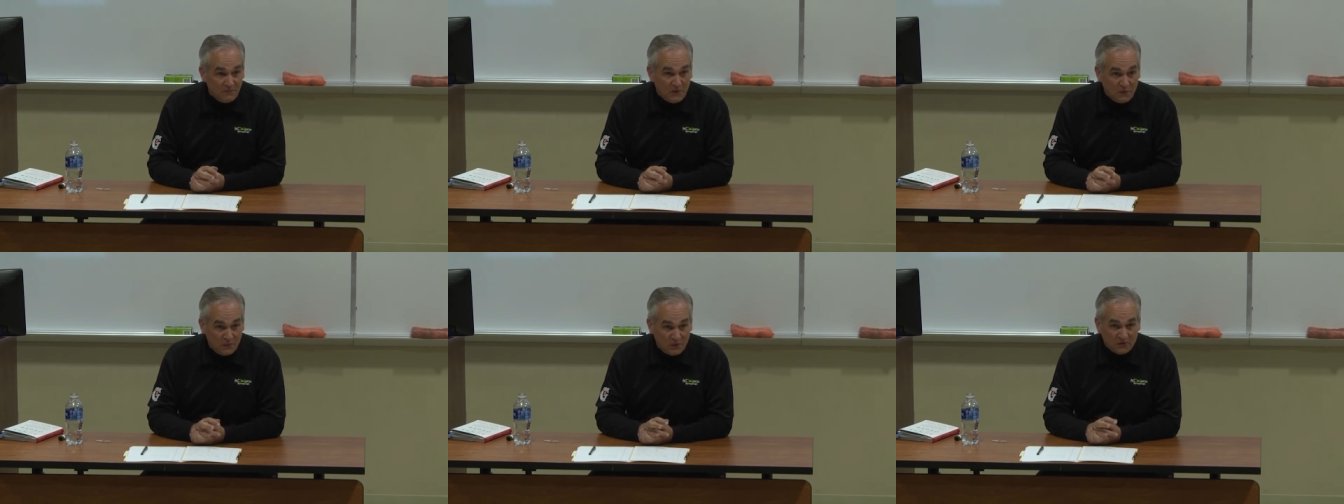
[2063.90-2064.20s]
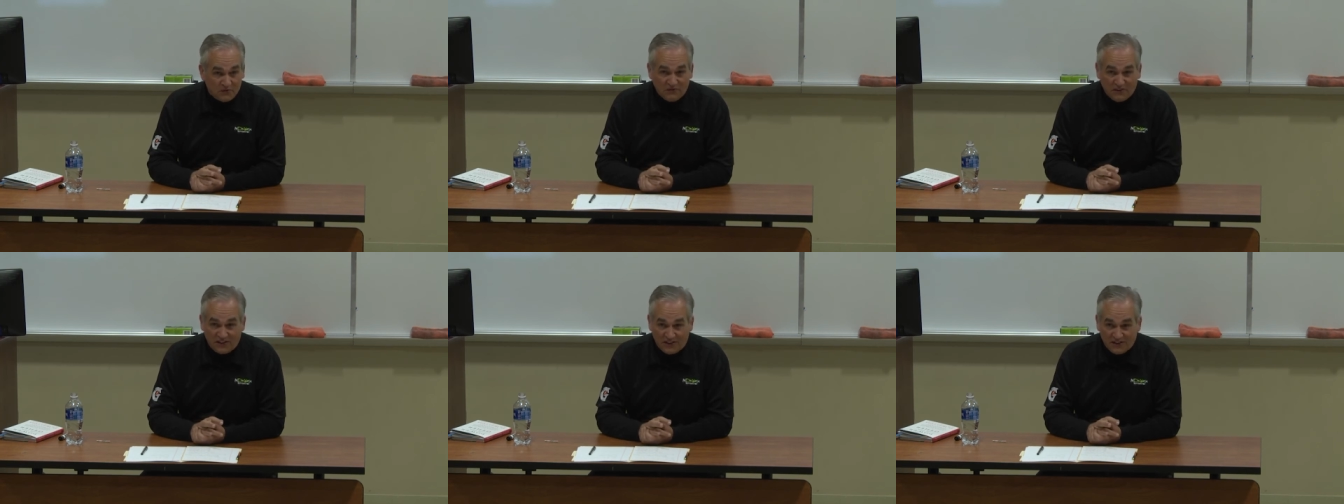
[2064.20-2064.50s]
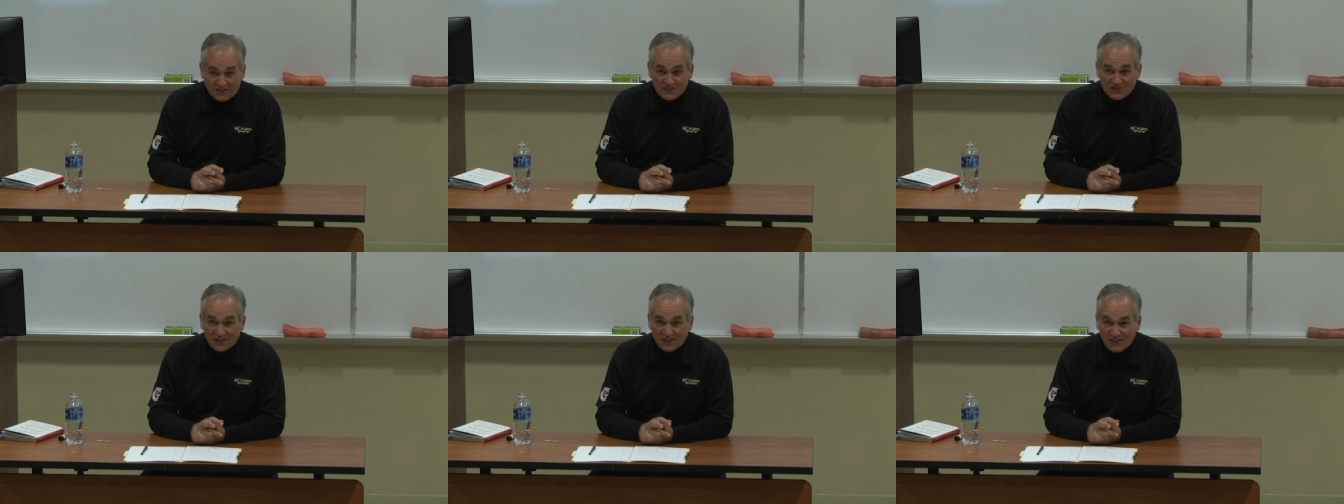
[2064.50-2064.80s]
We were
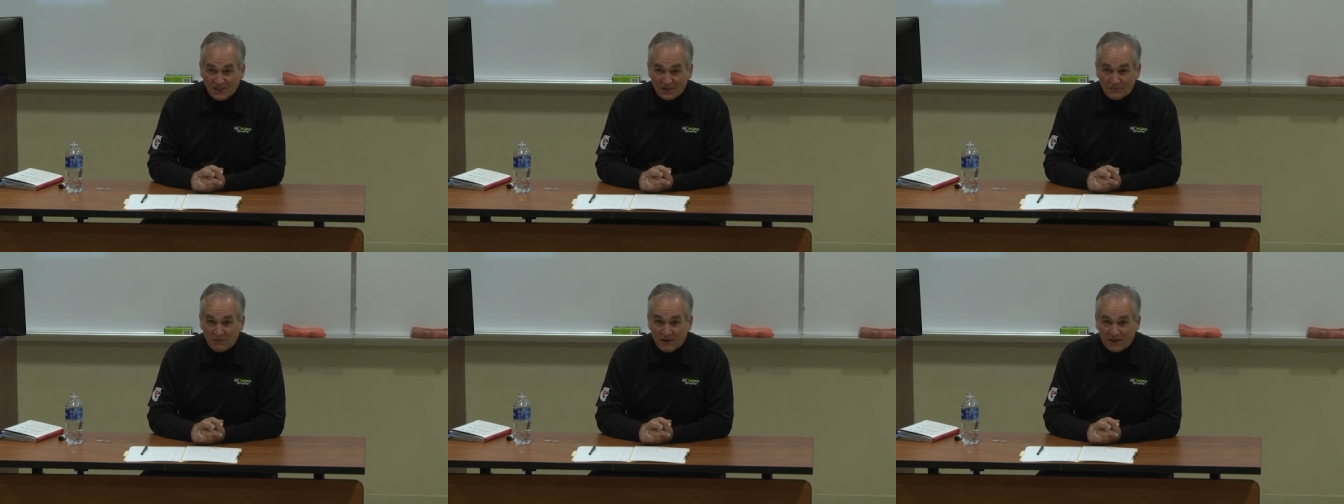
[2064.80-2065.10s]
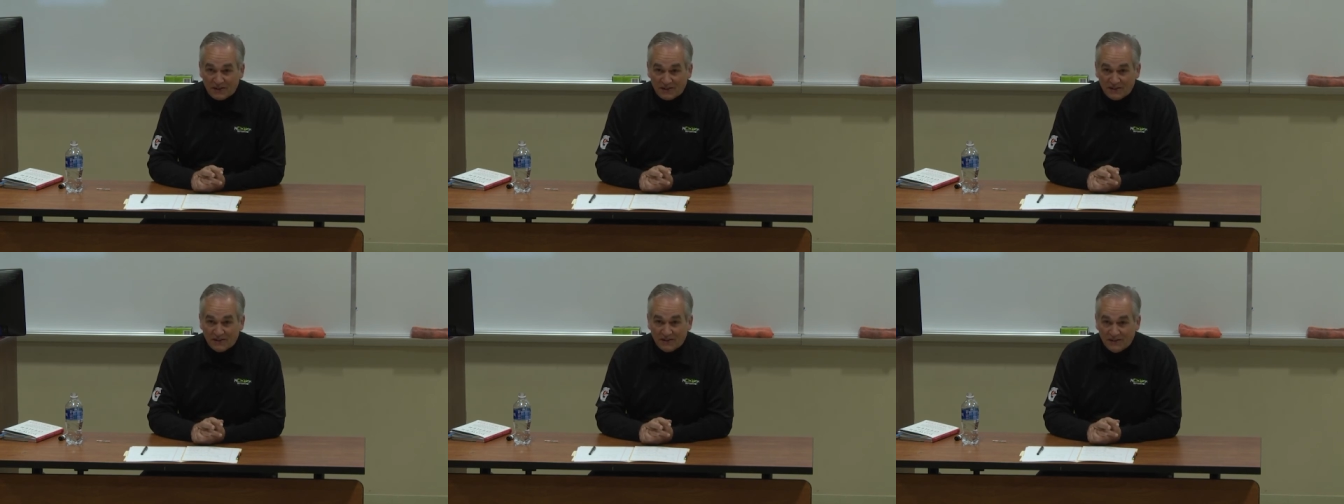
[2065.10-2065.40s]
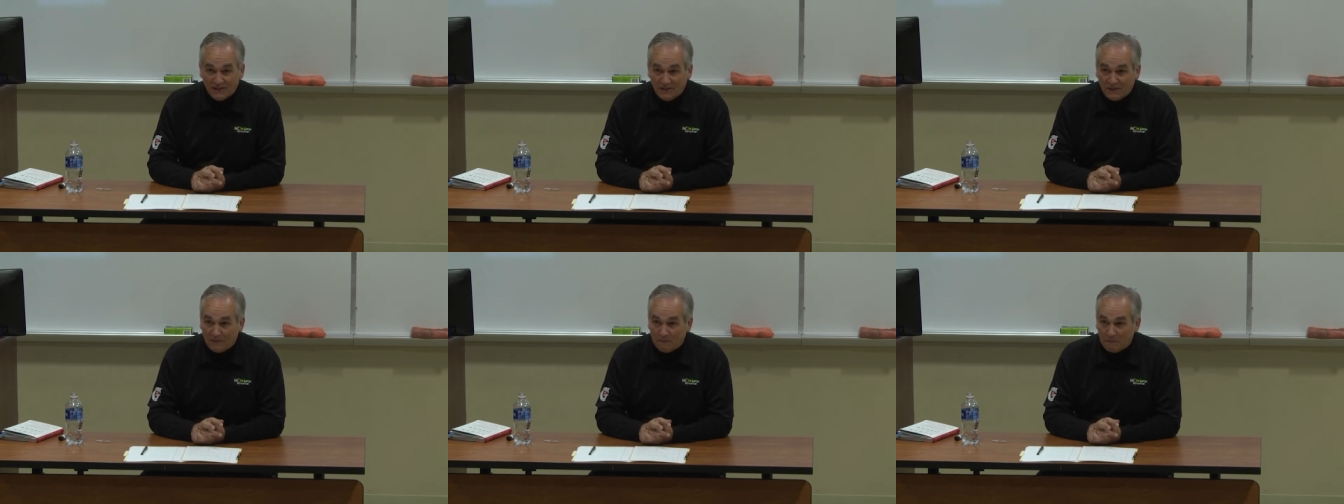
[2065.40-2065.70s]
financially independent.
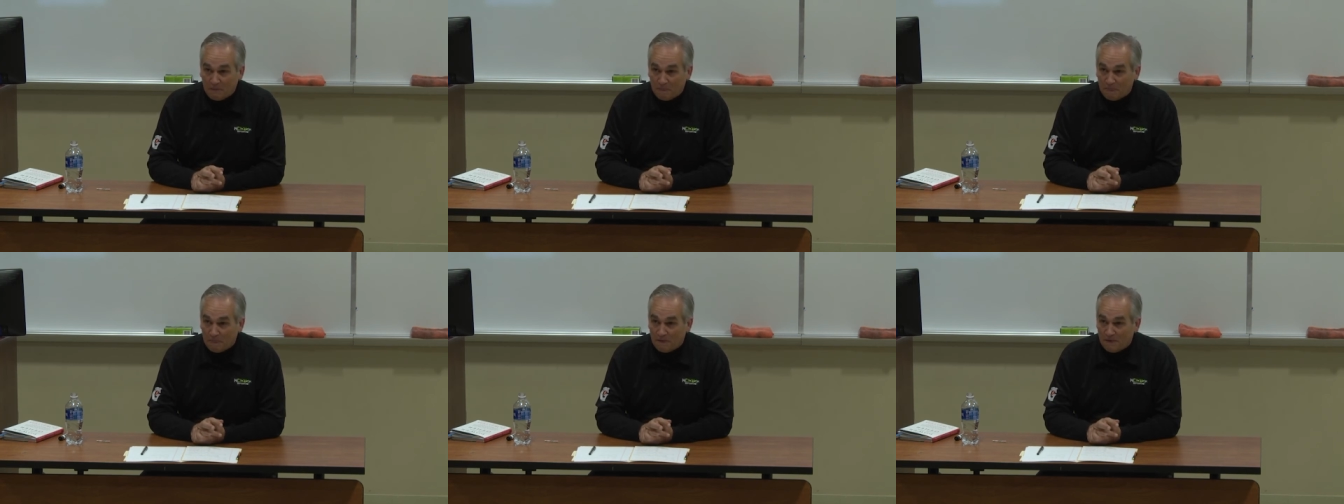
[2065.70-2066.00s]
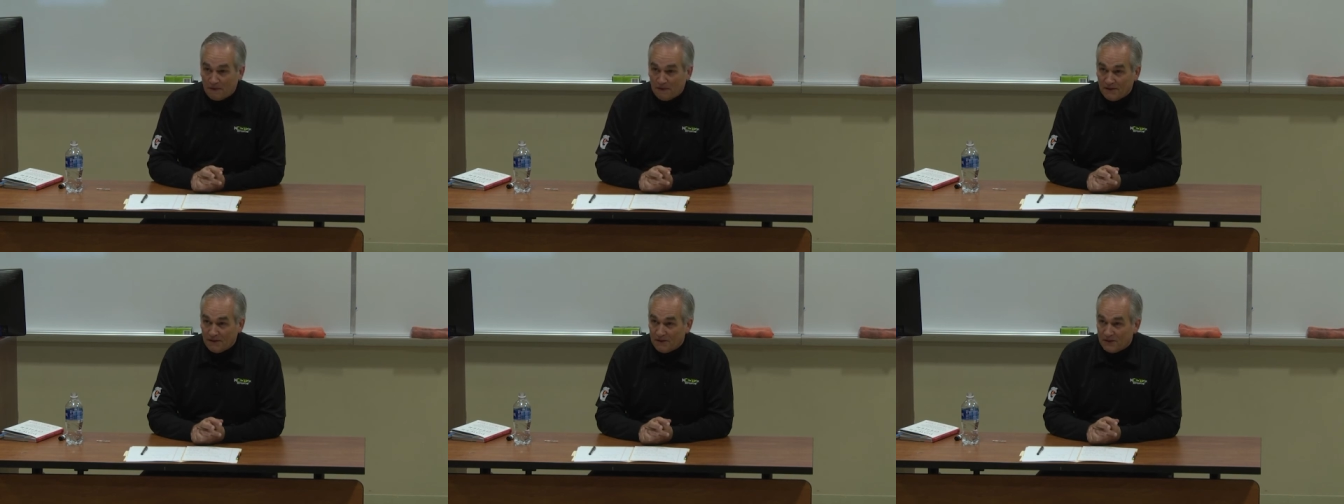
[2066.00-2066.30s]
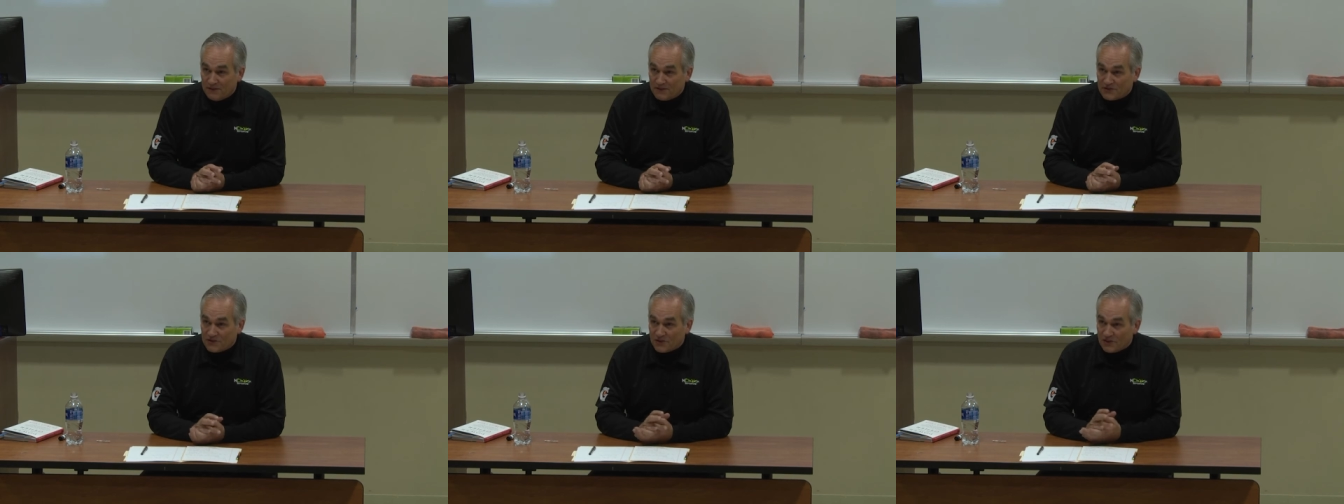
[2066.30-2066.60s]

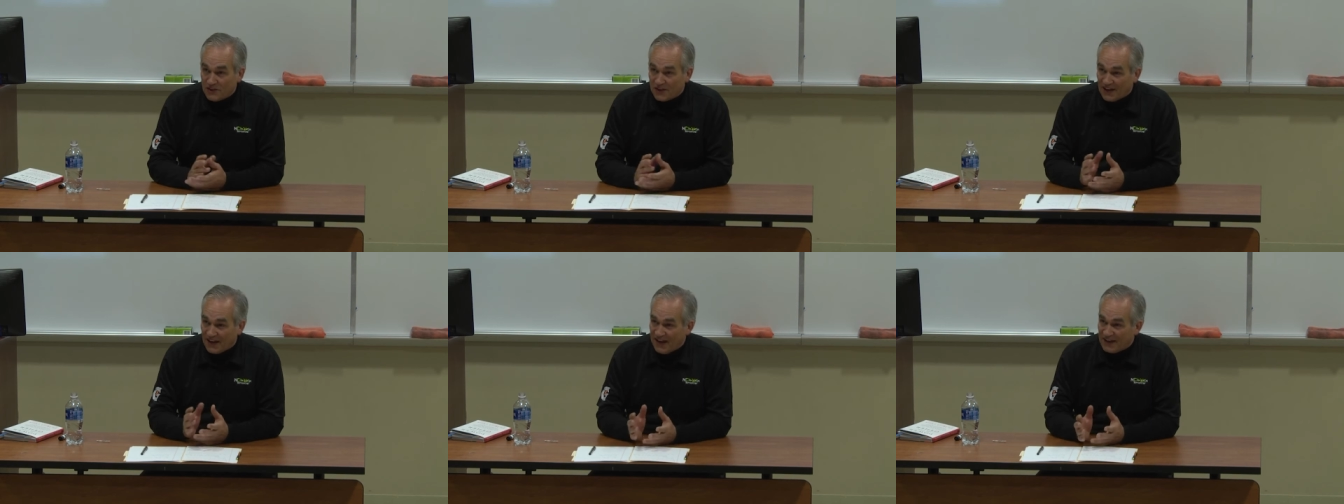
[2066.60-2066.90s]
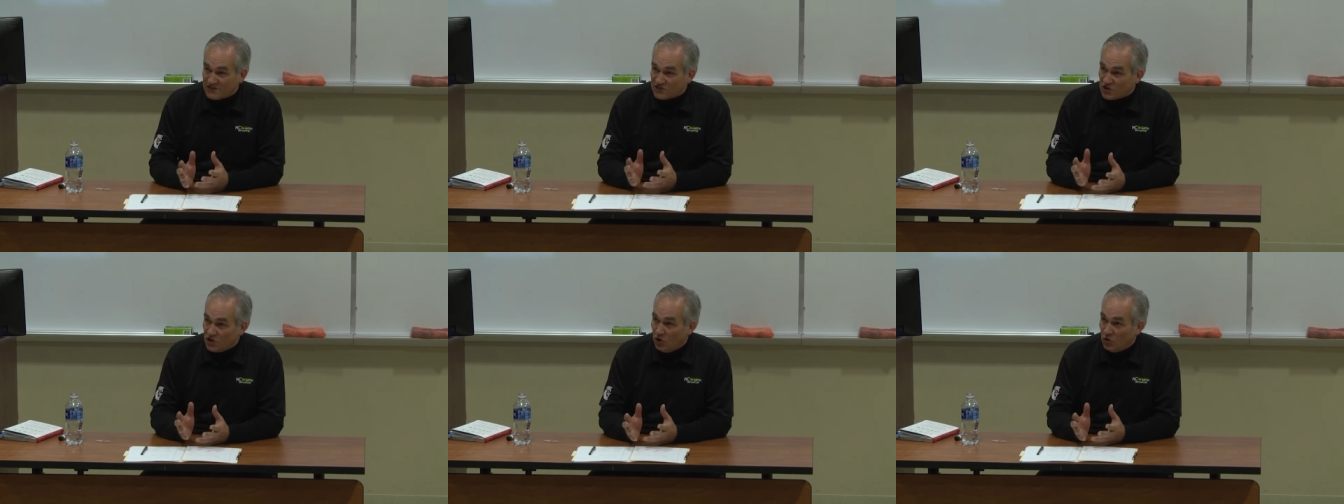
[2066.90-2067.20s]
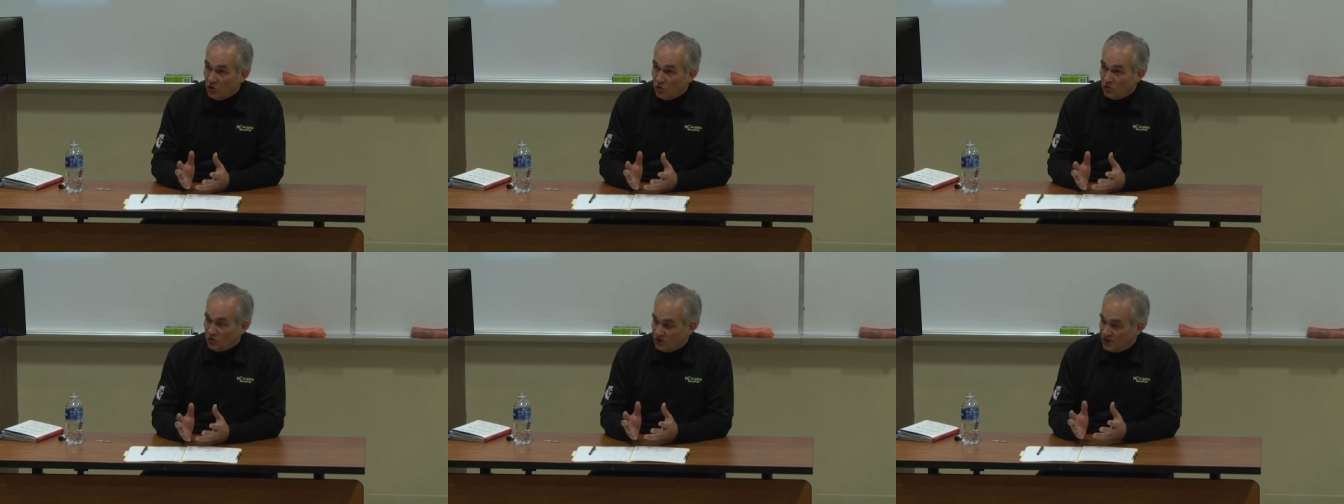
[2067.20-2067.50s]
So the last
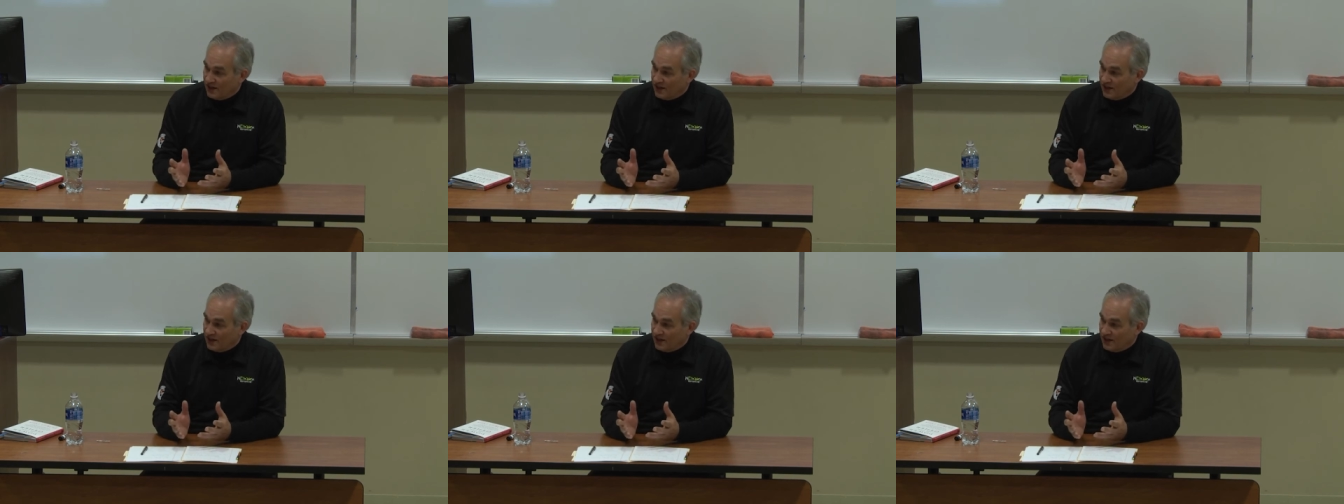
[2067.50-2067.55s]
goal